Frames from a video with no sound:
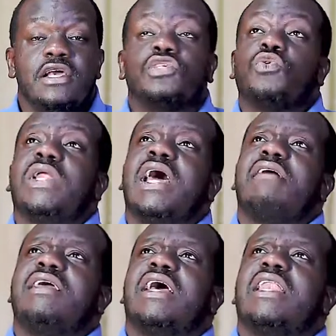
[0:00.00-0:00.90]
So when I
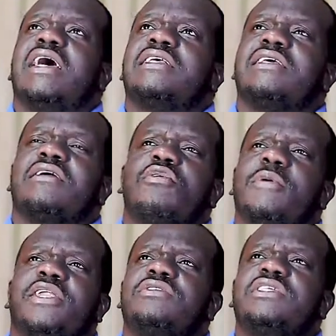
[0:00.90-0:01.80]
realize that, come,
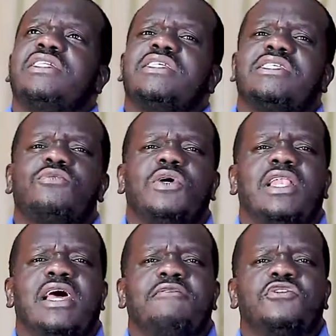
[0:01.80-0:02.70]
I don't think this is what
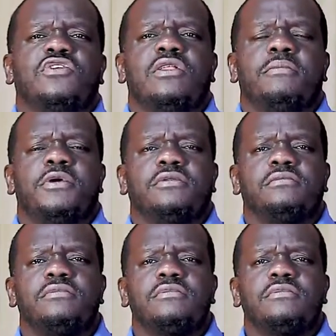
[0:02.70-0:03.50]
life is all about.